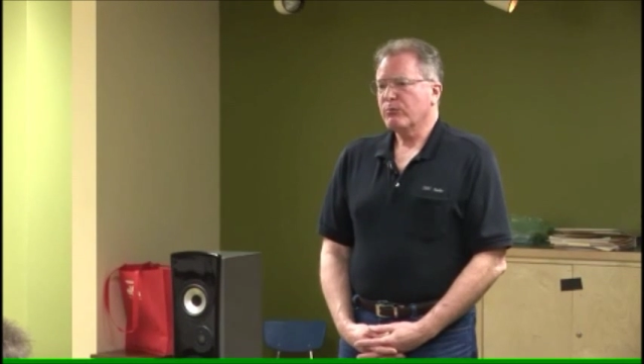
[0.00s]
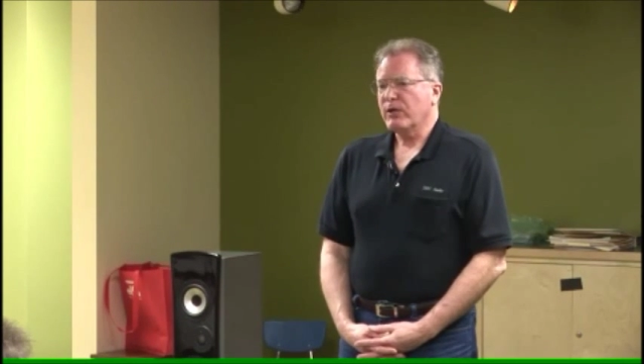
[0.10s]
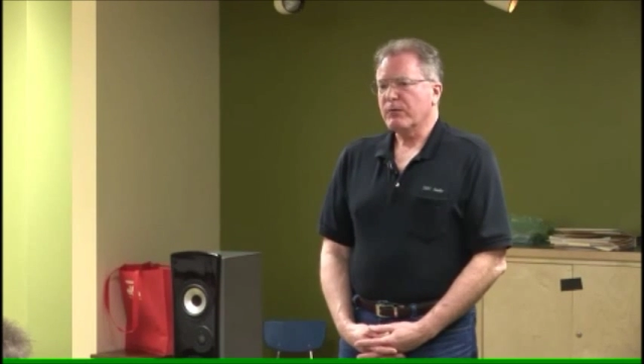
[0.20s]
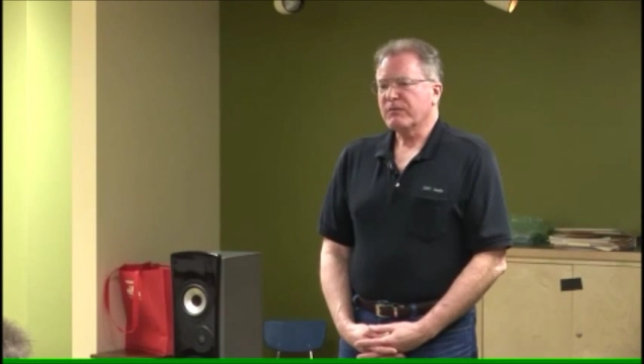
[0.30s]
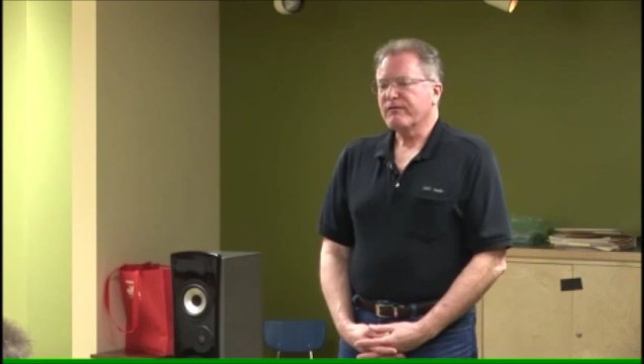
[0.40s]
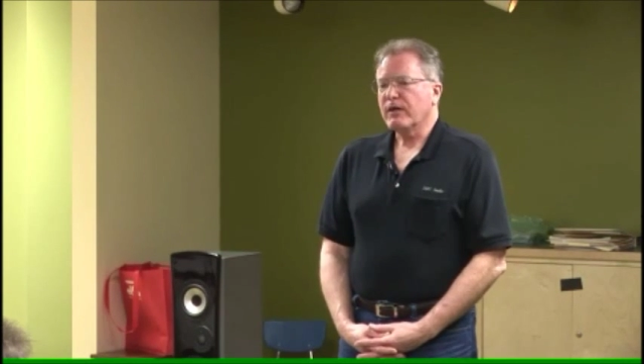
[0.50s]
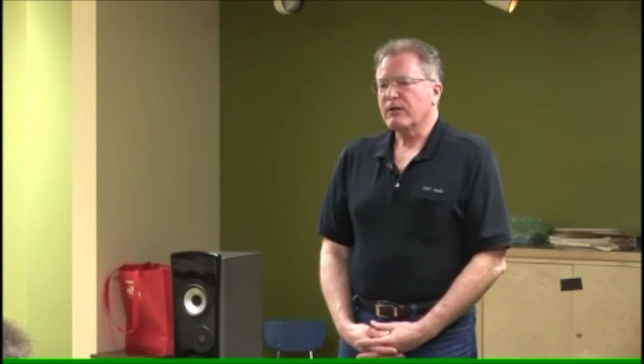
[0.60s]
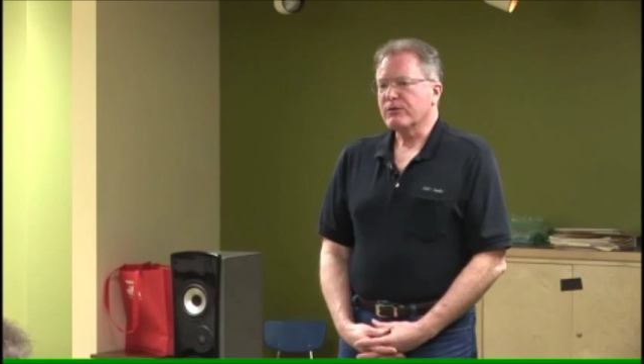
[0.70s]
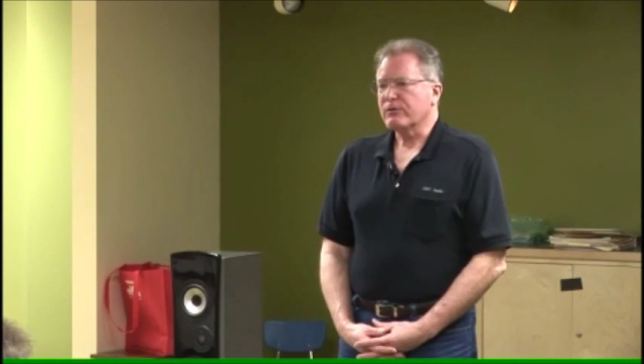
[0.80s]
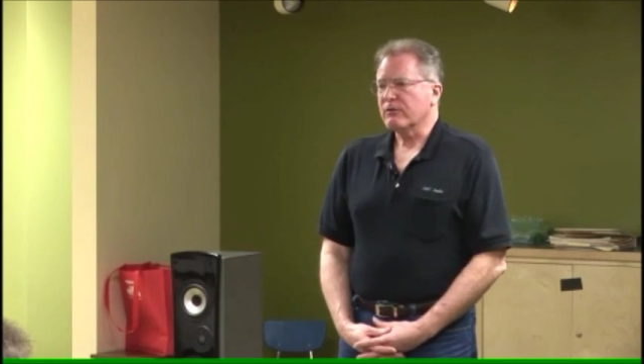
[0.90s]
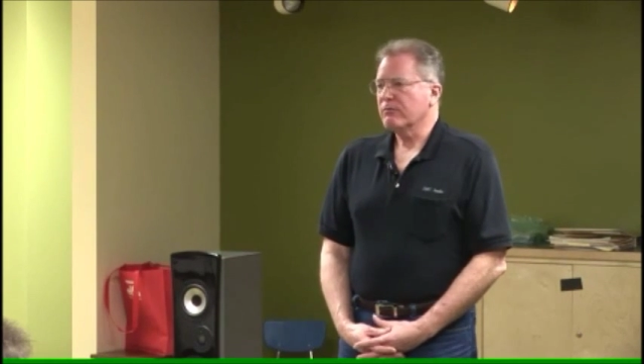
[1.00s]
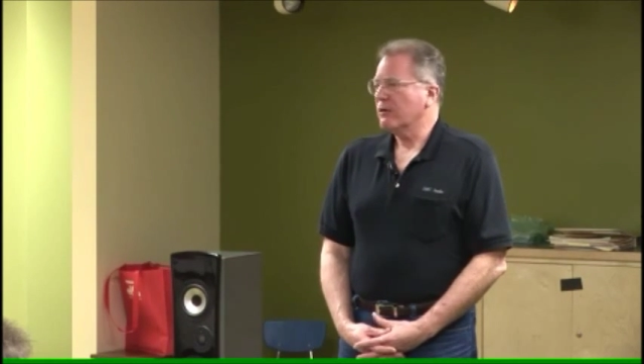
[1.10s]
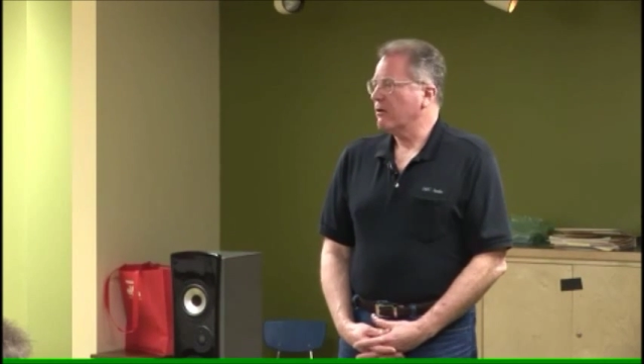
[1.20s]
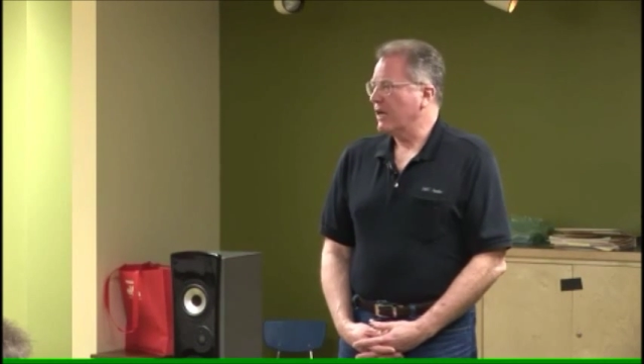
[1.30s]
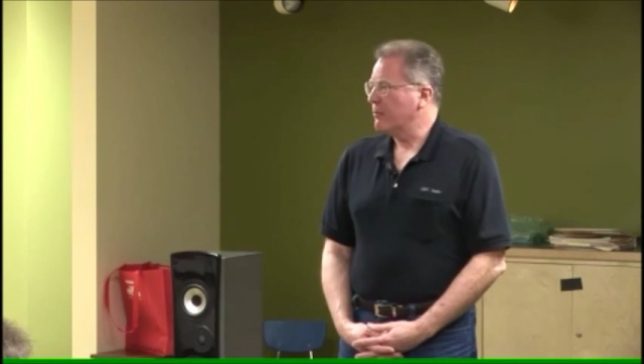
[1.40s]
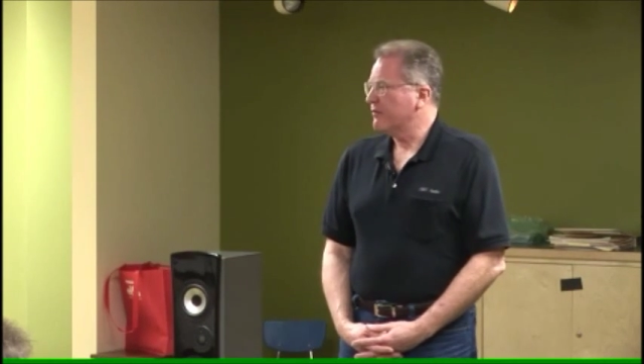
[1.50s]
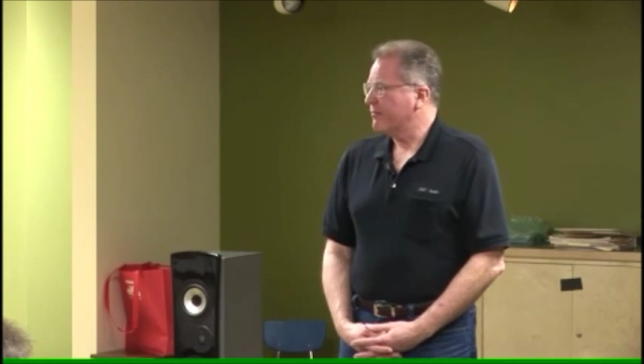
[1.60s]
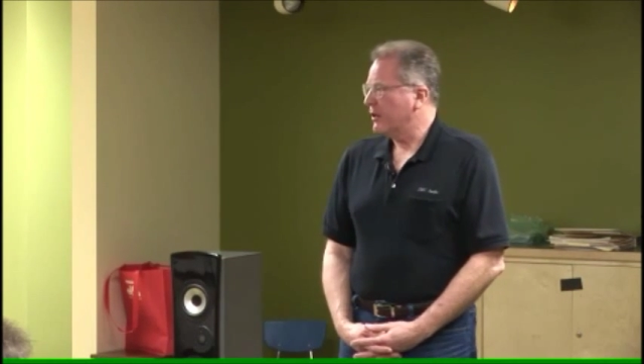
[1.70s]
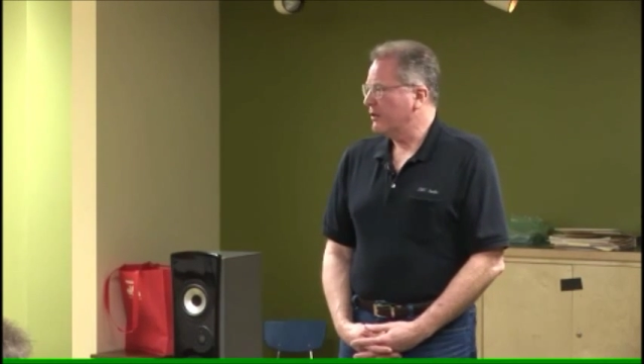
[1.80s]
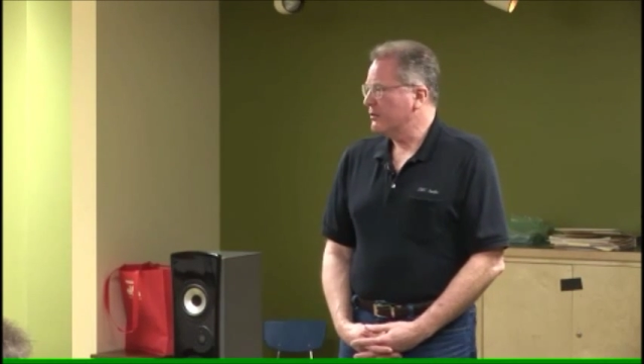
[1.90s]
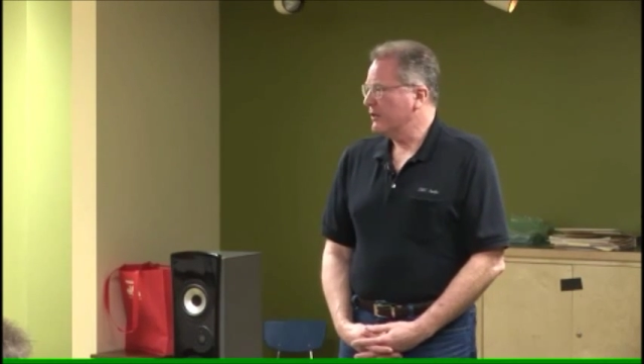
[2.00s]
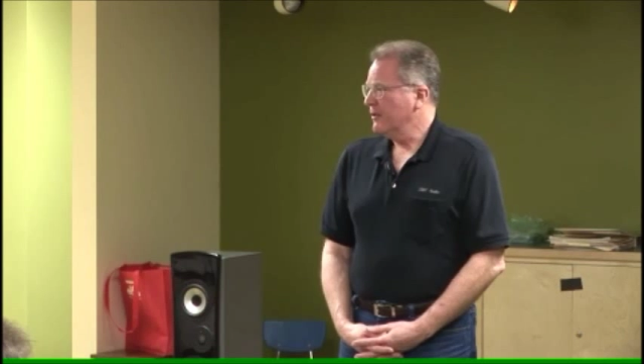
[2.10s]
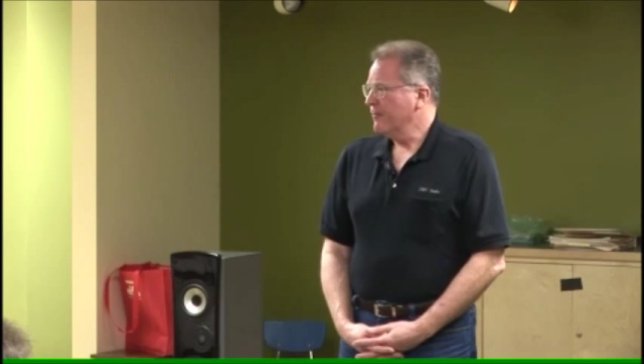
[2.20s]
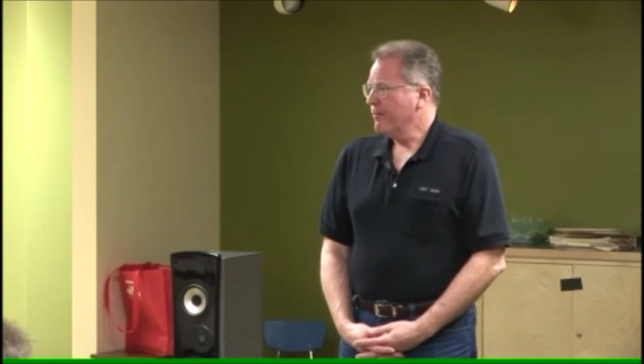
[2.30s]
preamplifiers or amplifiers.